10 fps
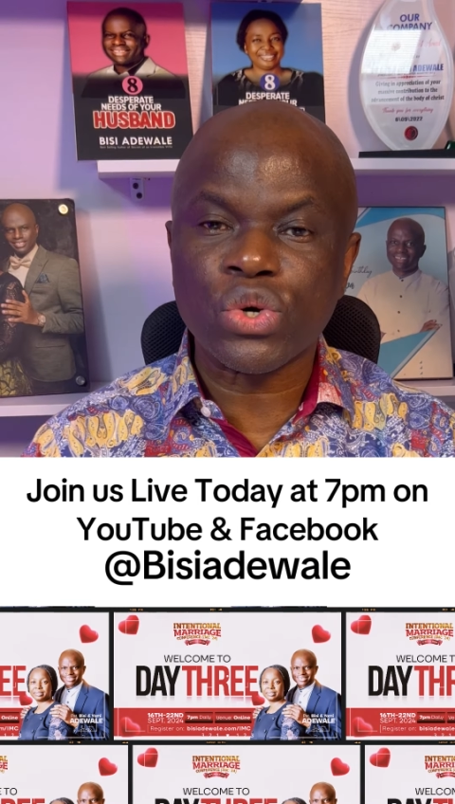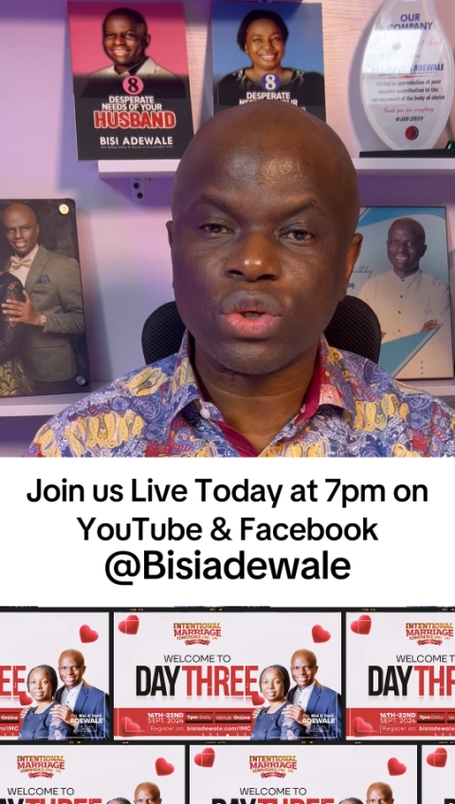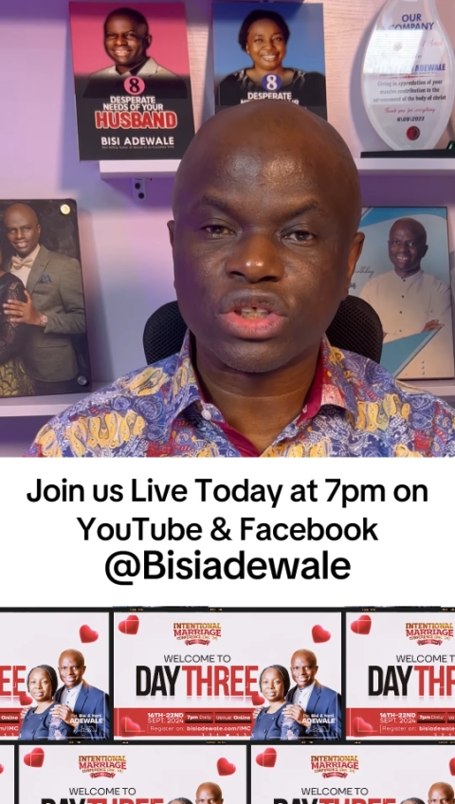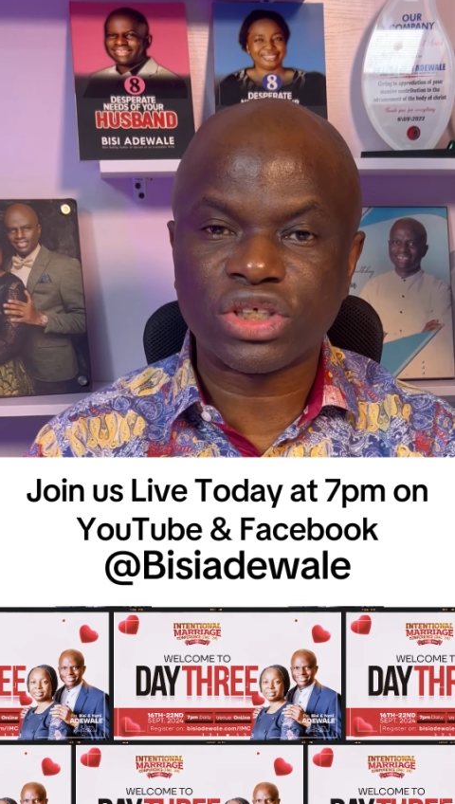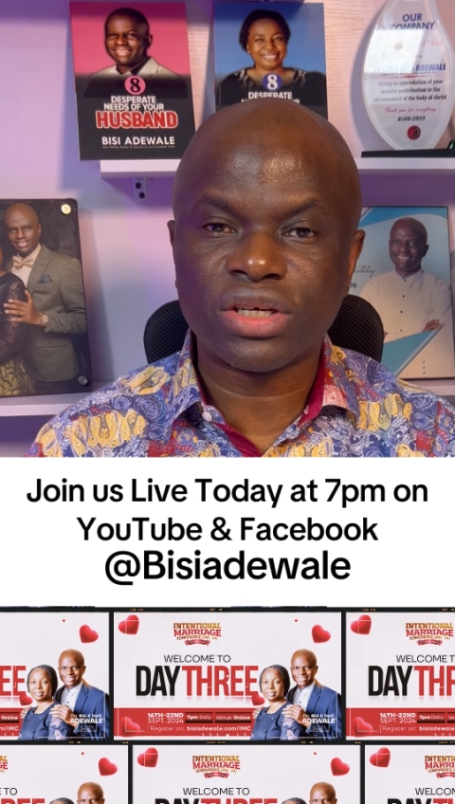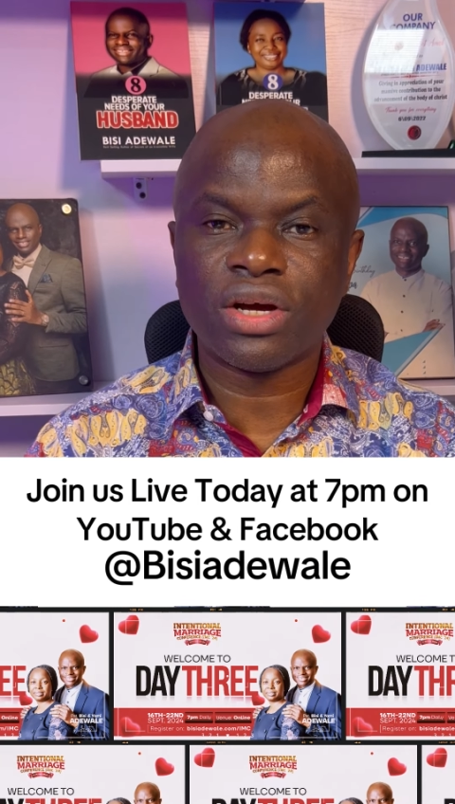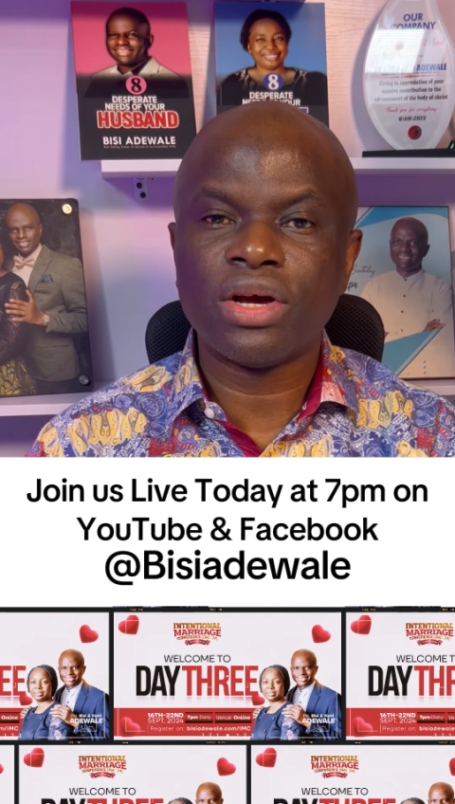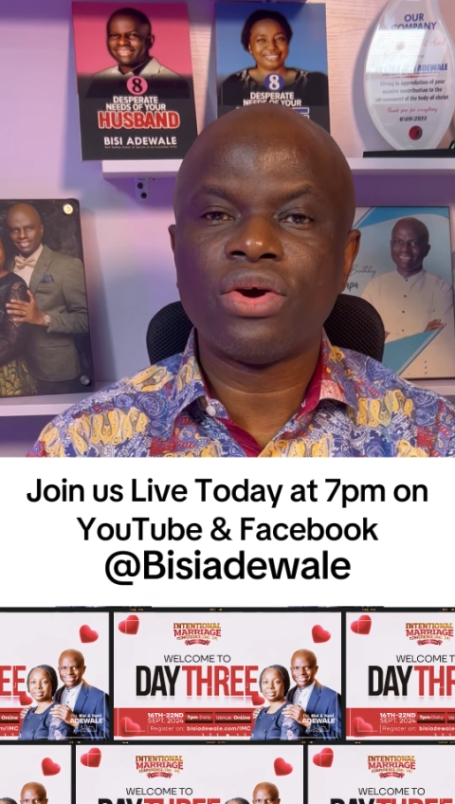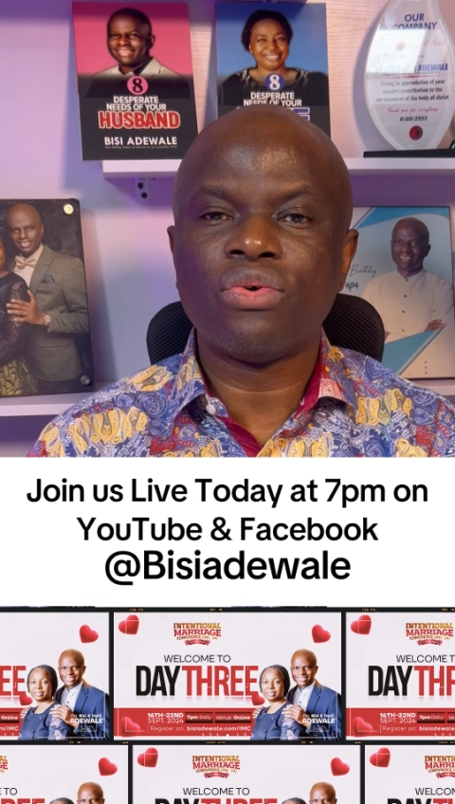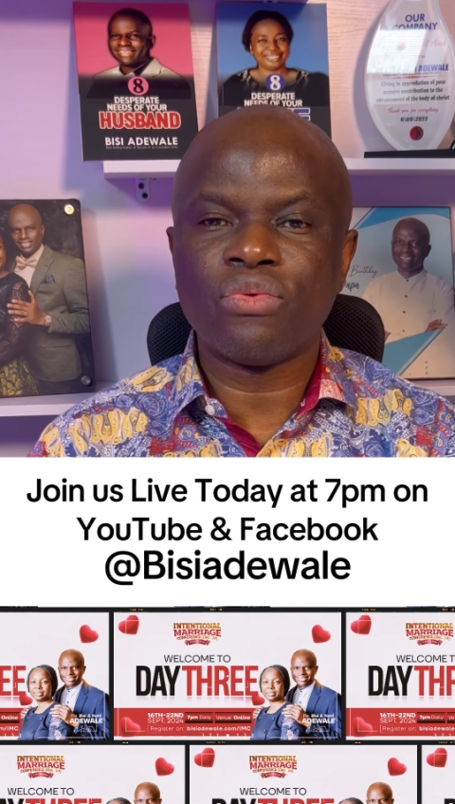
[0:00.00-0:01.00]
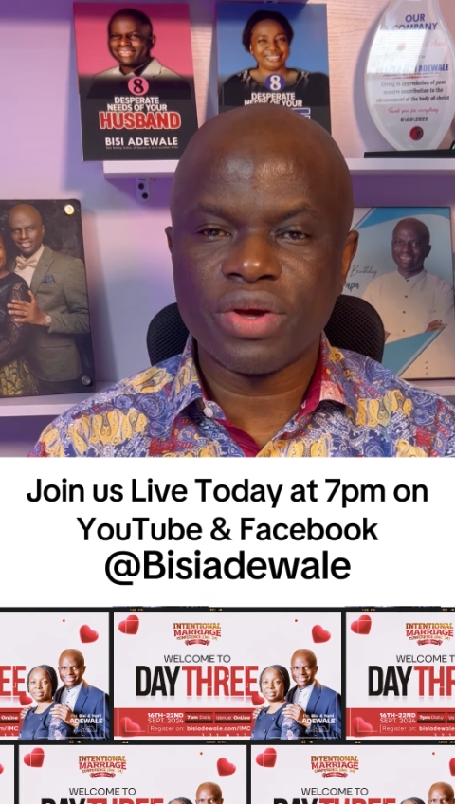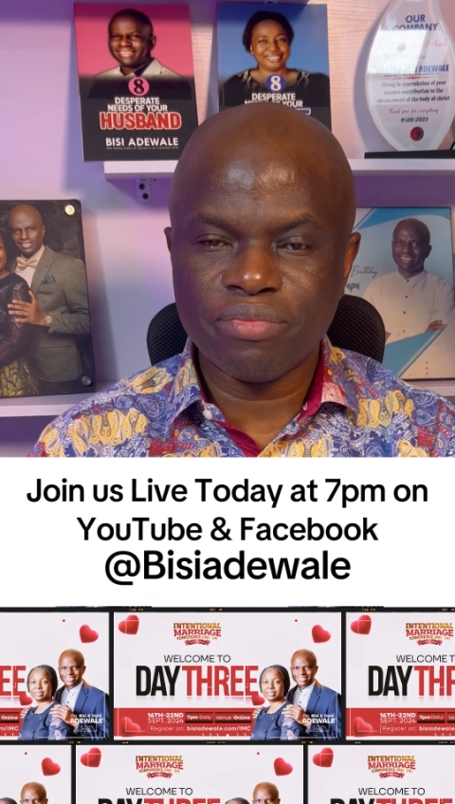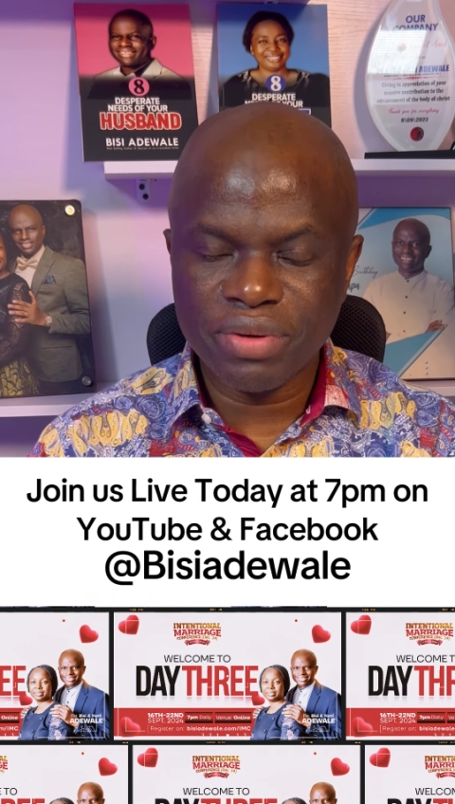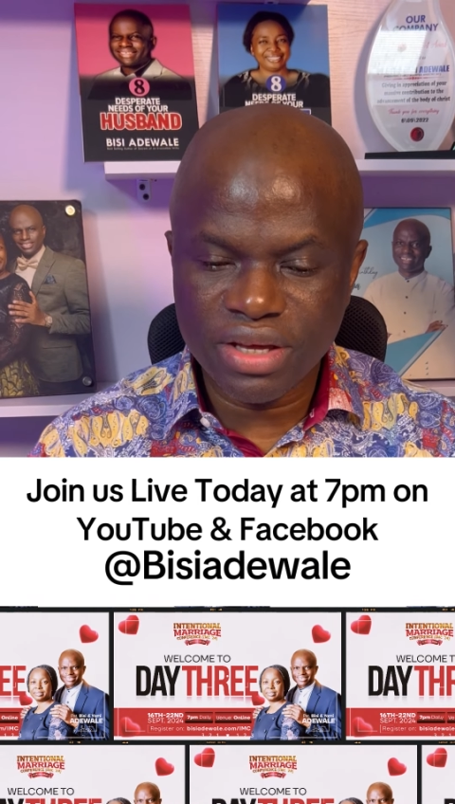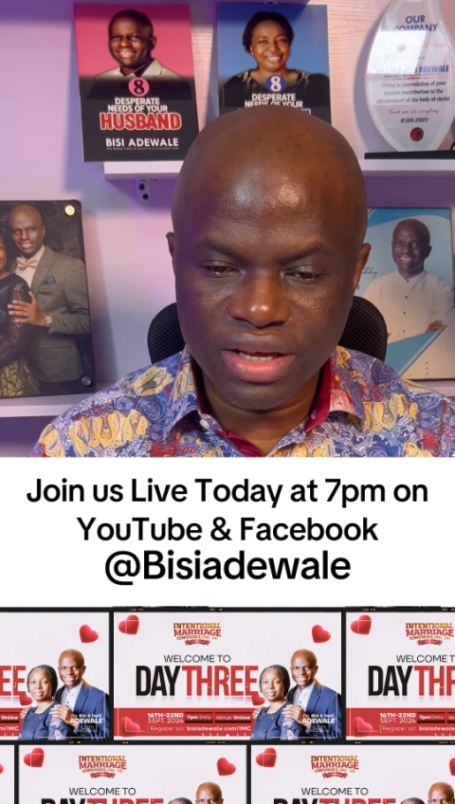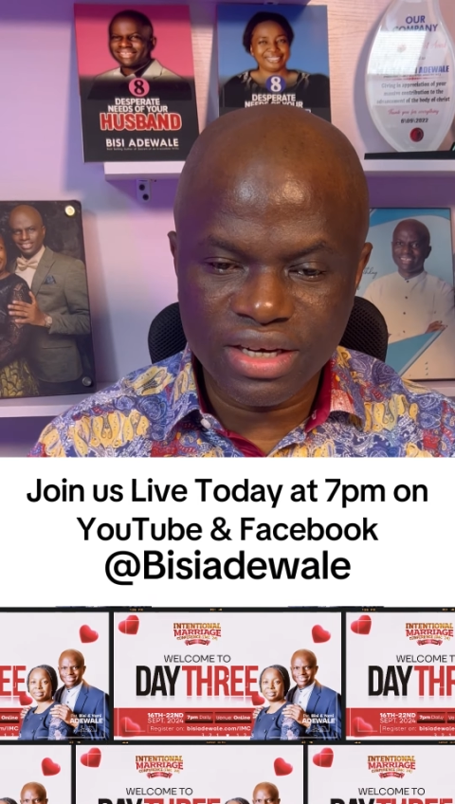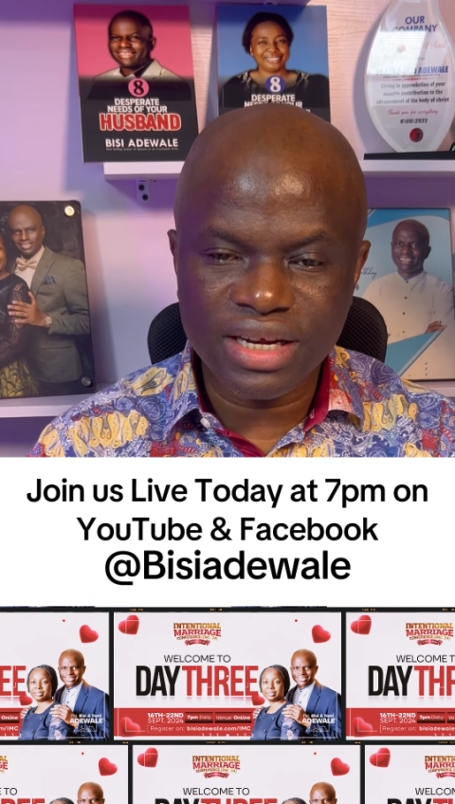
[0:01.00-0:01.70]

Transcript: coach, will be in